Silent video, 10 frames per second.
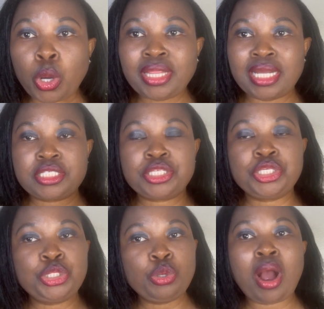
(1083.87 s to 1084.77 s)
that
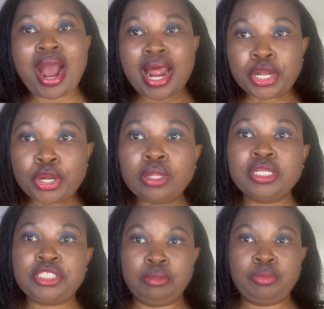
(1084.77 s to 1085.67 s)
you are
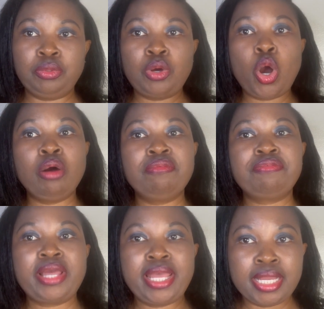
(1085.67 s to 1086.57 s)
knowledgeable of
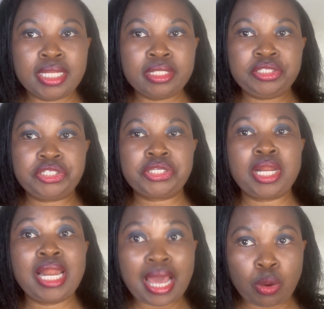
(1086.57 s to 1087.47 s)
English
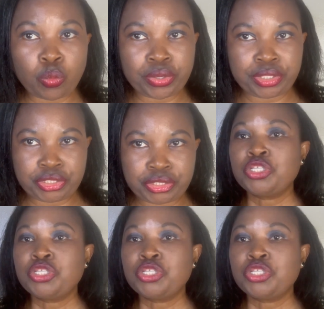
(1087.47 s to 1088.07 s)
language.